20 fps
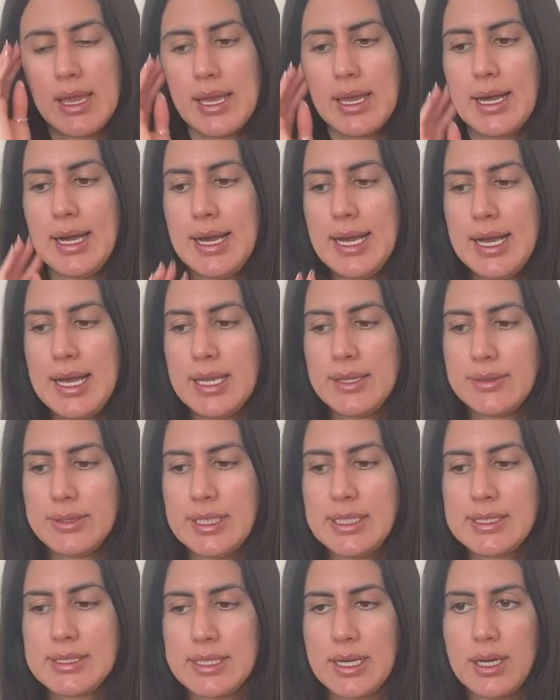and
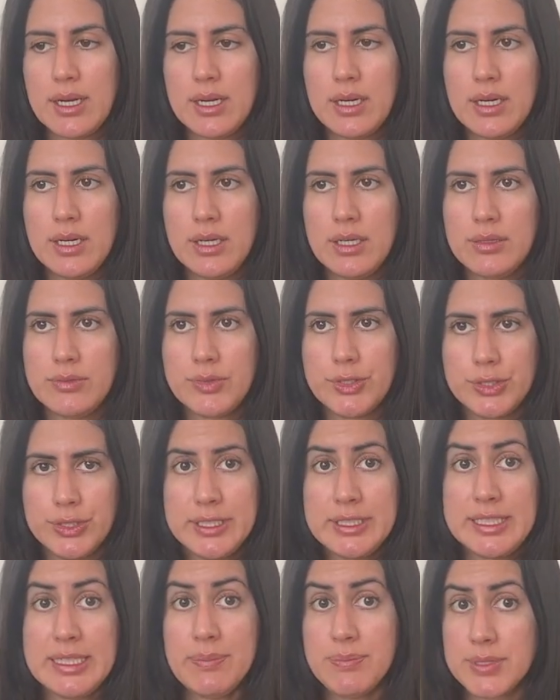these are three
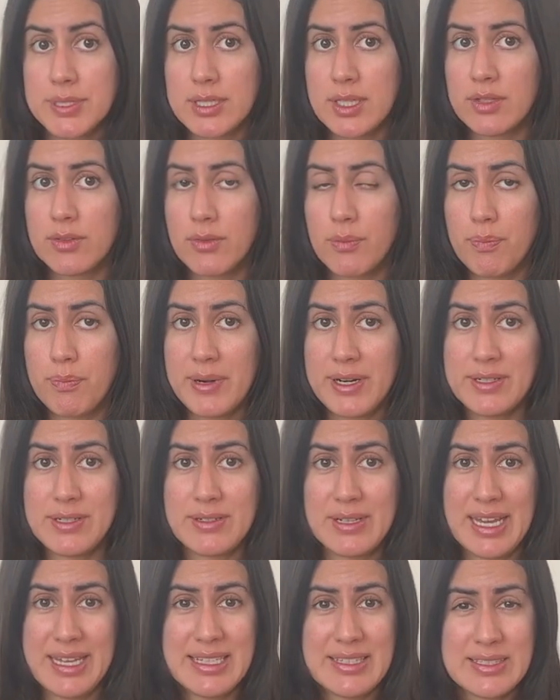tips that per-
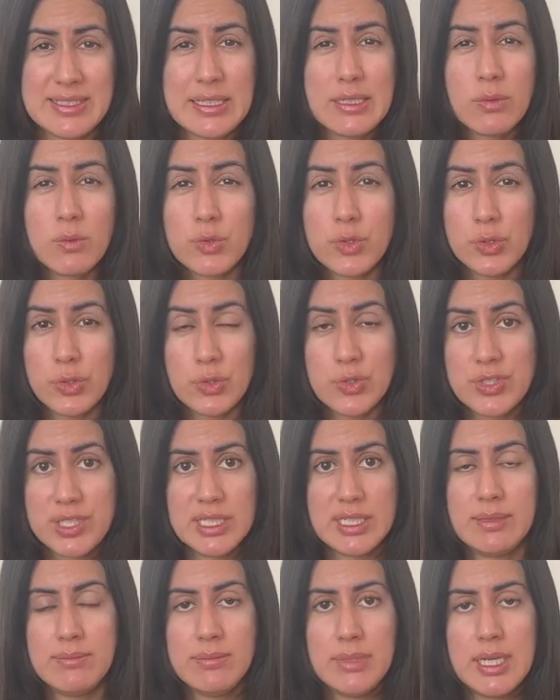I still use
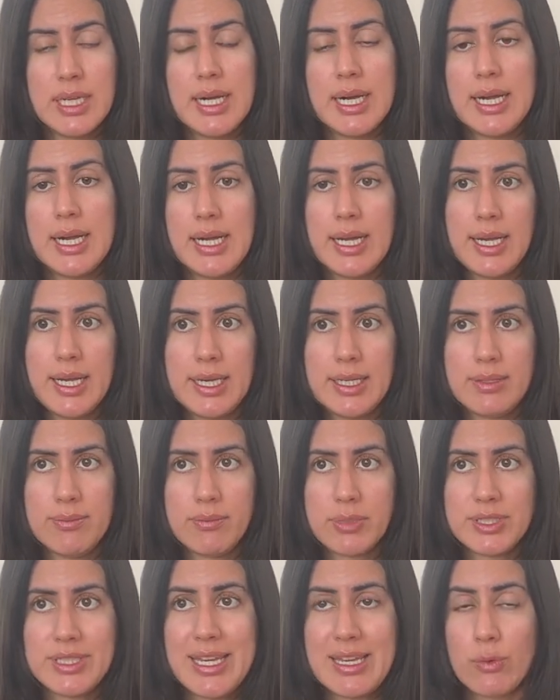them and
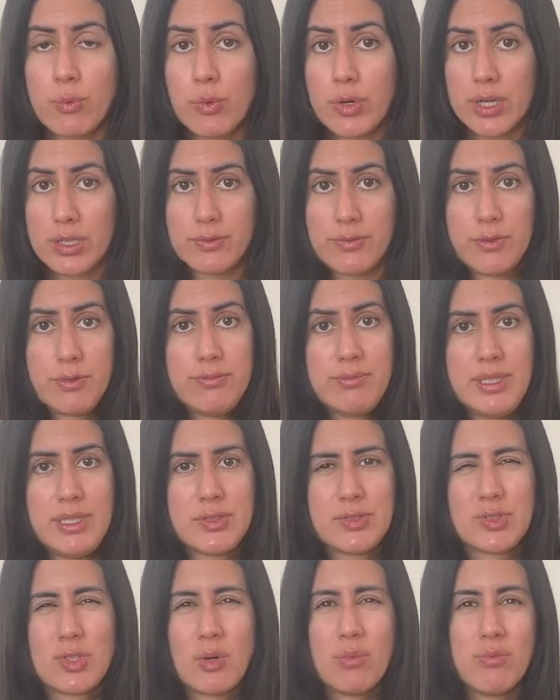but they worked for me
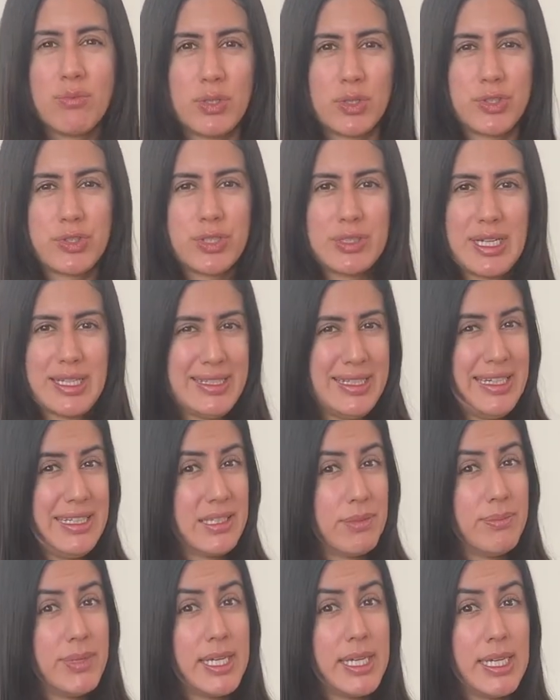so much and in the
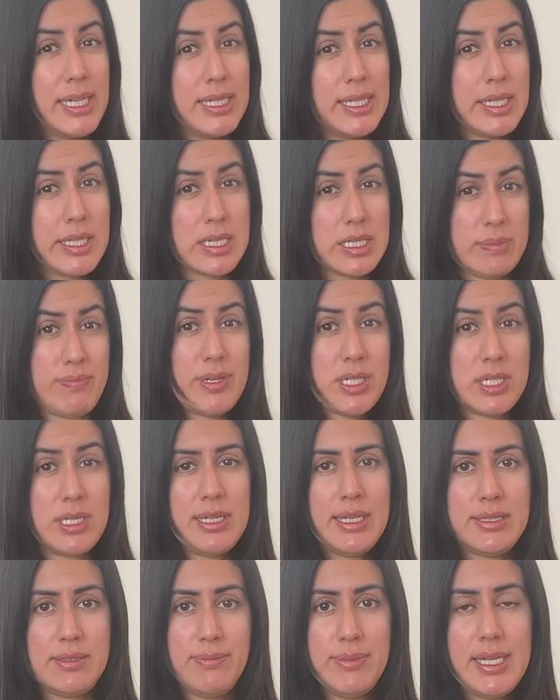beginning especially
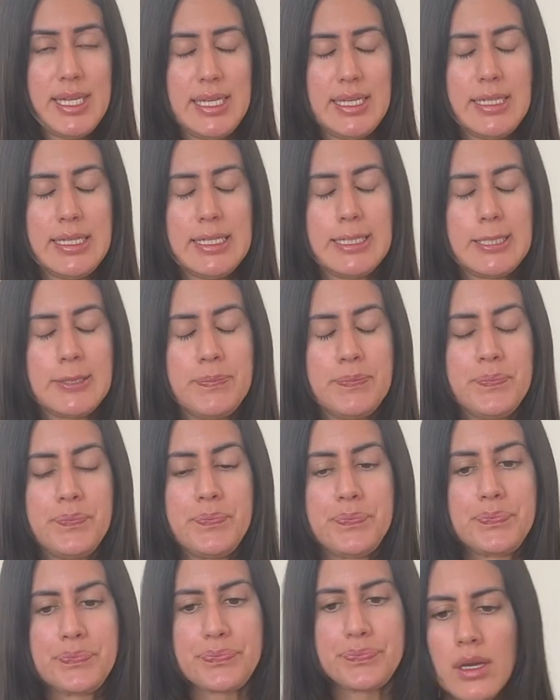at the beginning
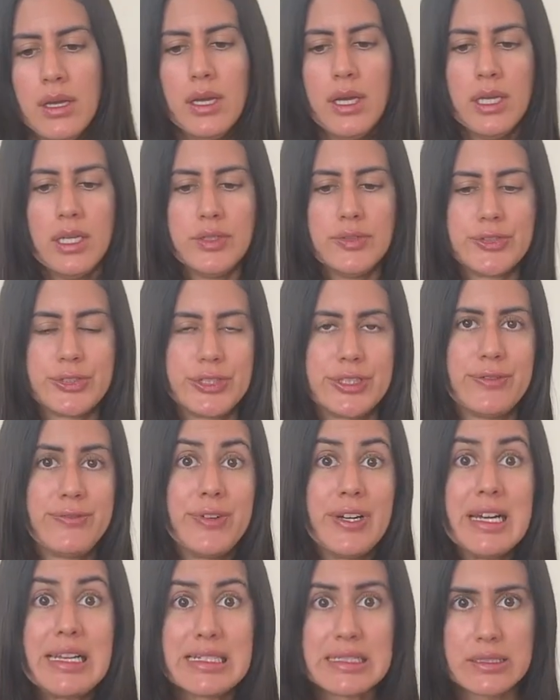so the
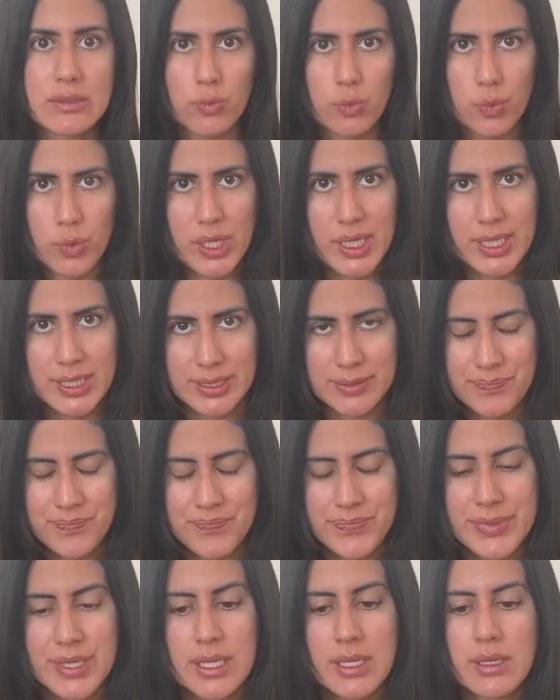first one
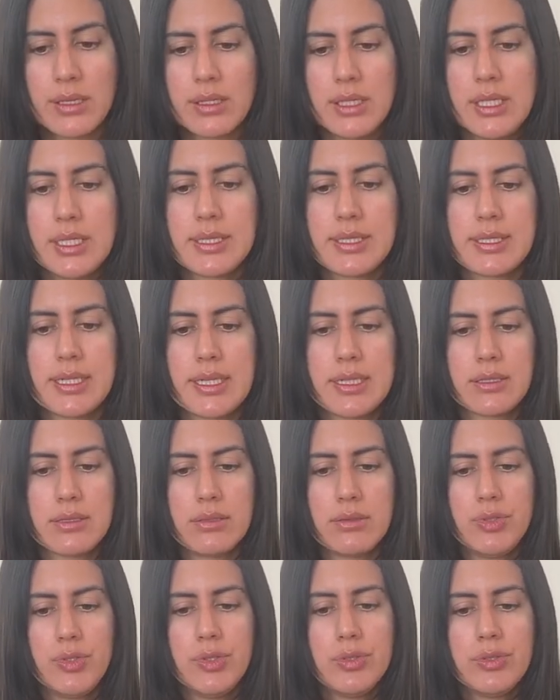is that
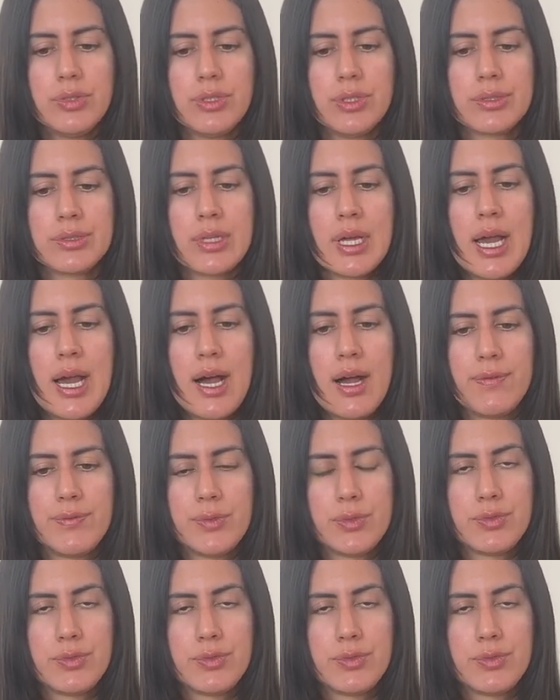you don't have to